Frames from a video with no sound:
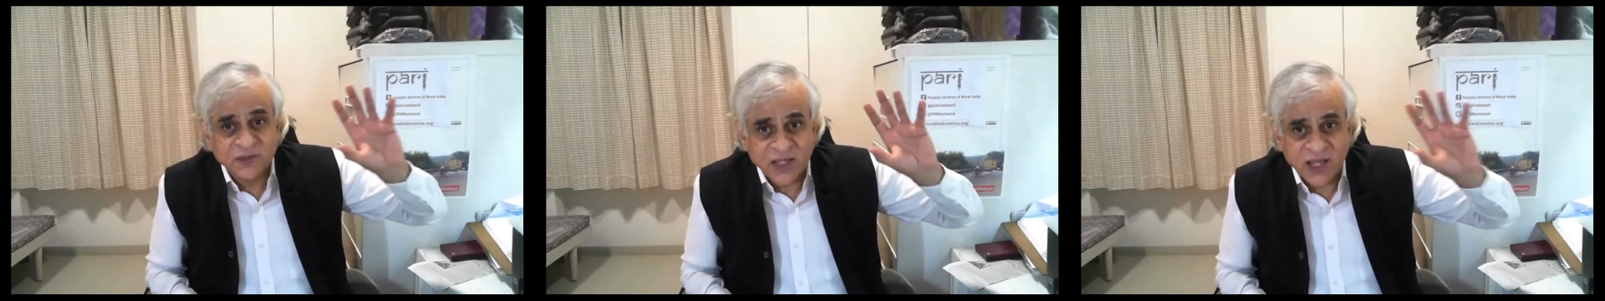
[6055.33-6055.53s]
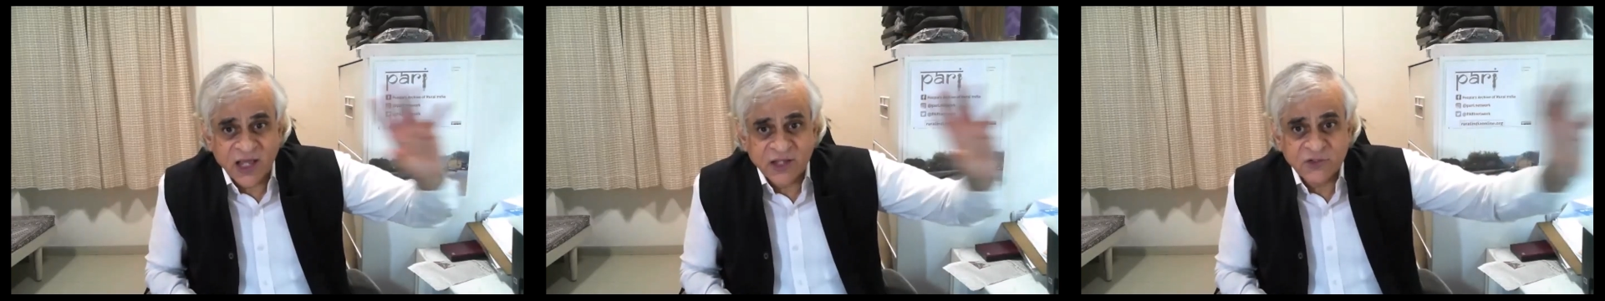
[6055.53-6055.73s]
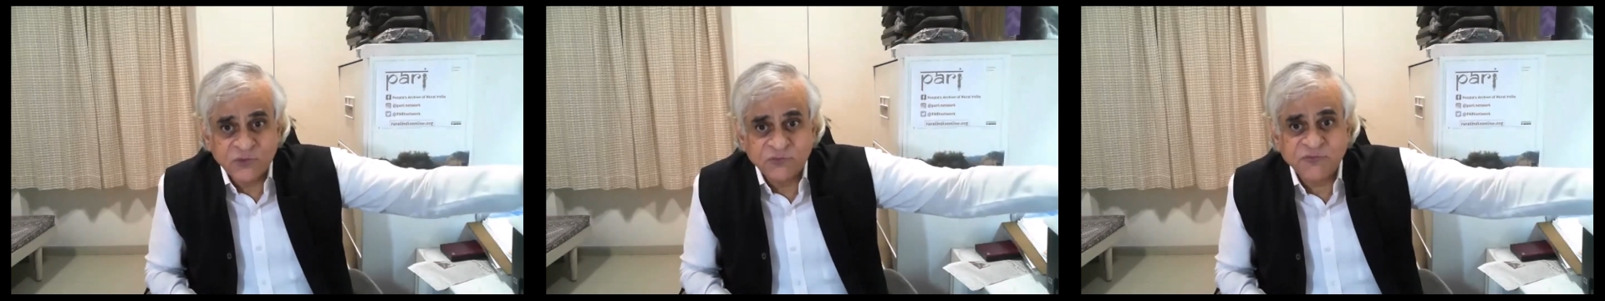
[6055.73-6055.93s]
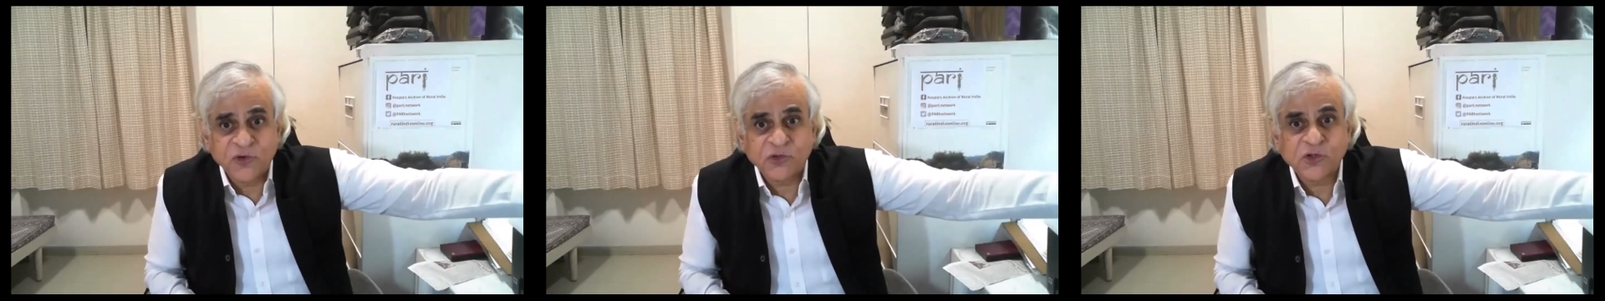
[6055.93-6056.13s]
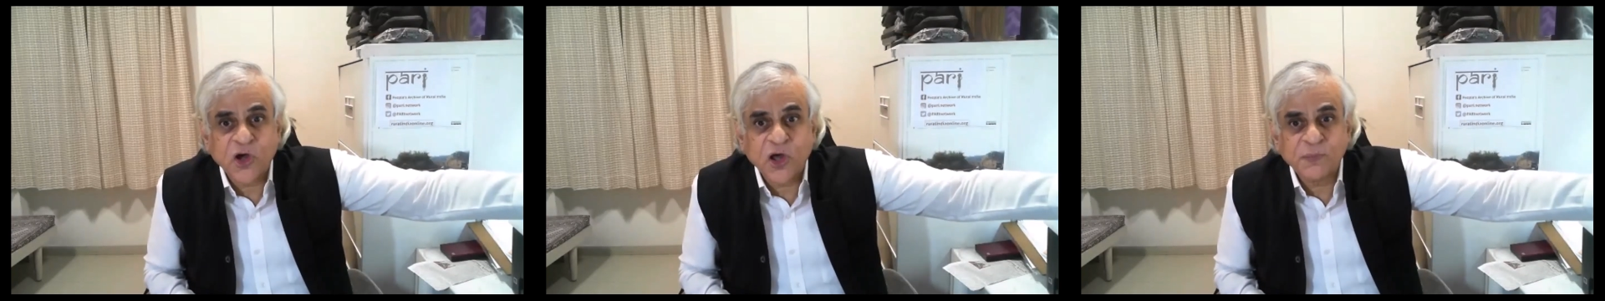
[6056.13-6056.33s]
are you
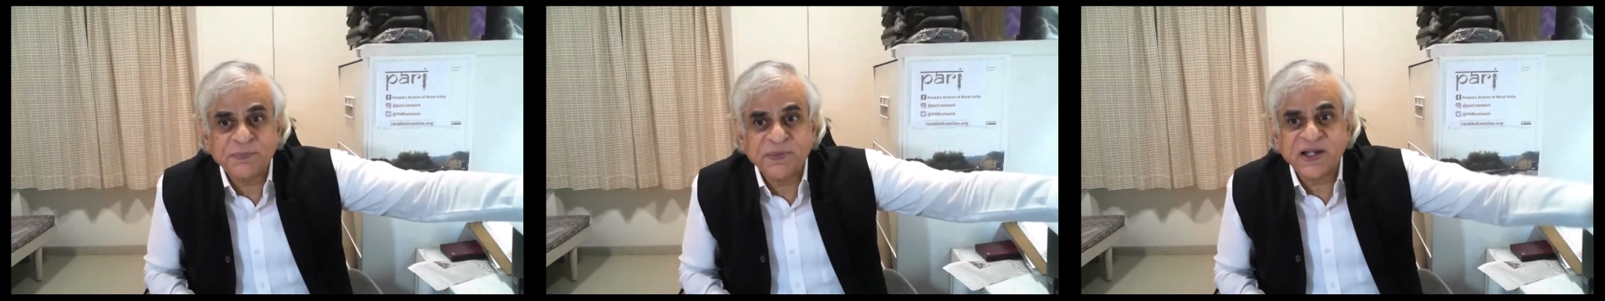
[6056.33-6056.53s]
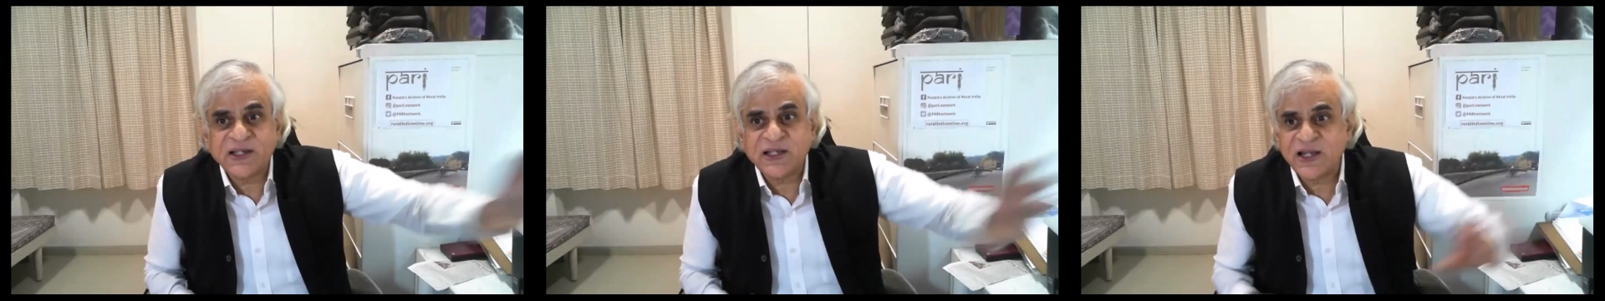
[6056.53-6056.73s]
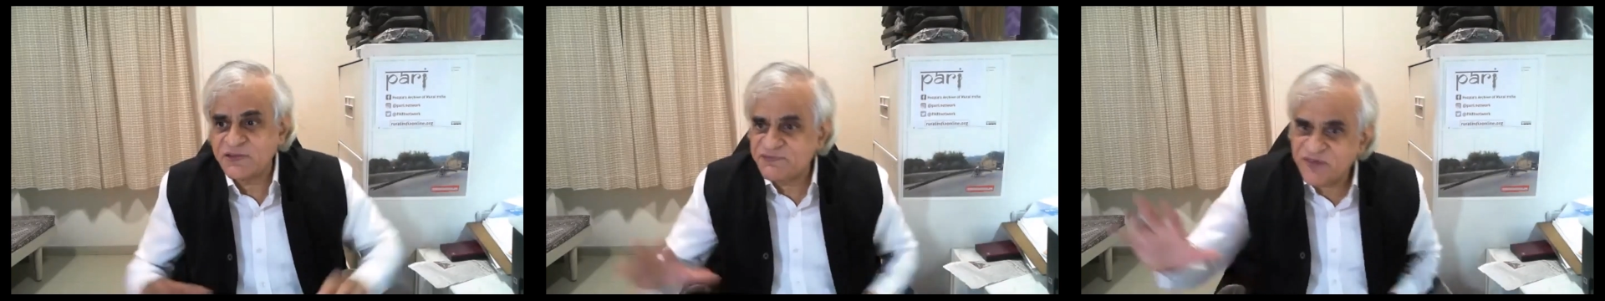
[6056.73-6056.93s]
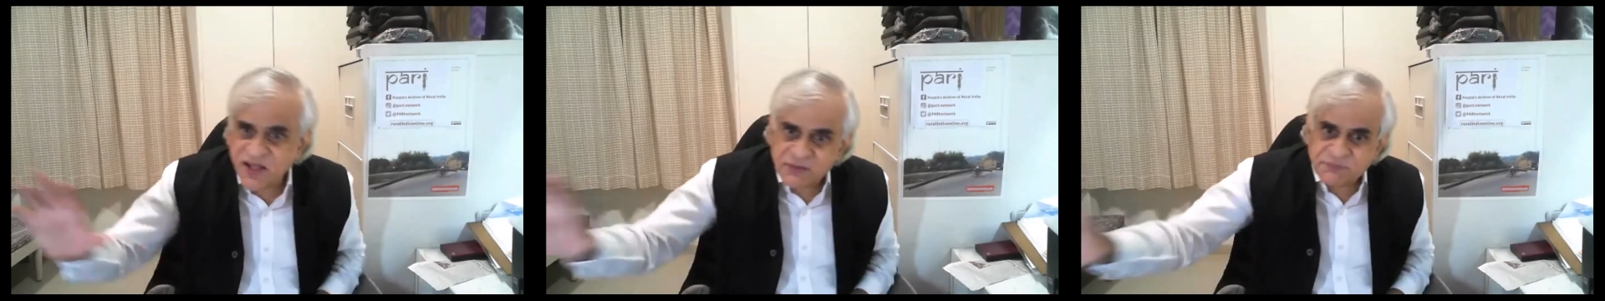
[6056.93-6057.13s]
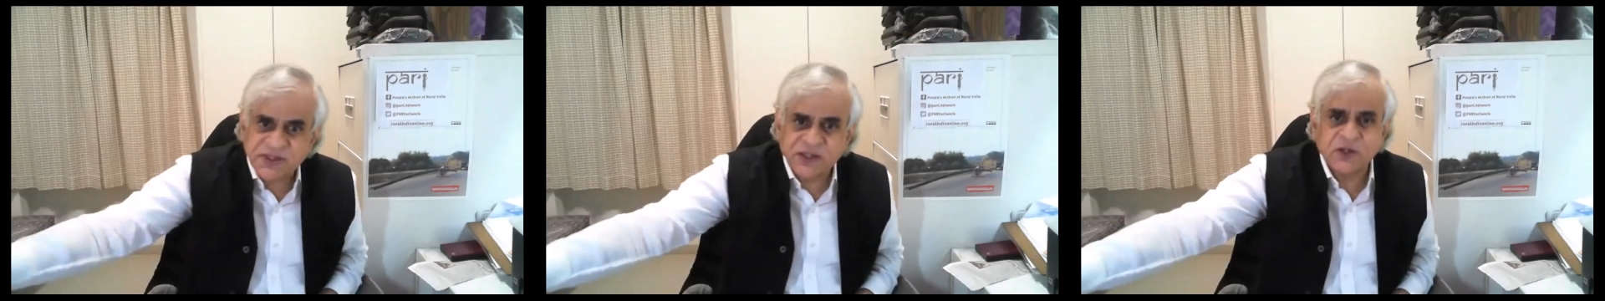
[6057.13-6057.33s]
for corporate-led
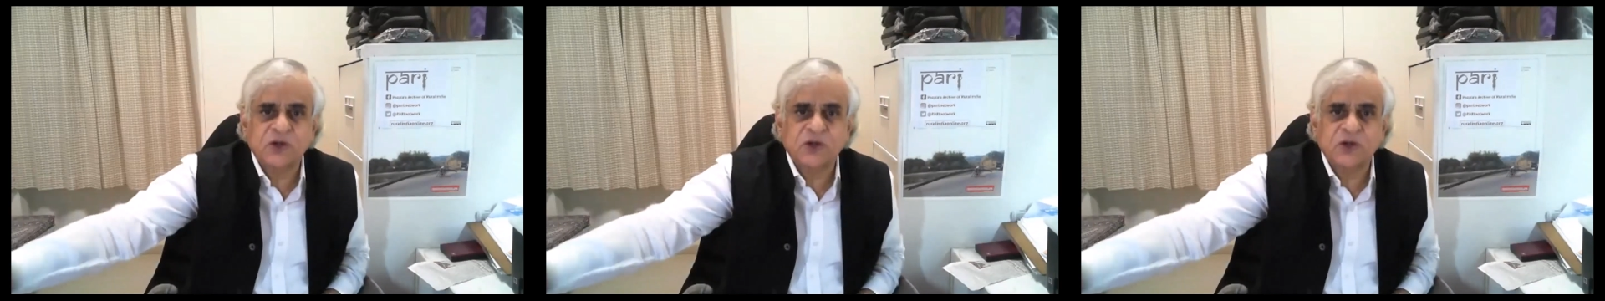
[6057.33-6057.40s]
farming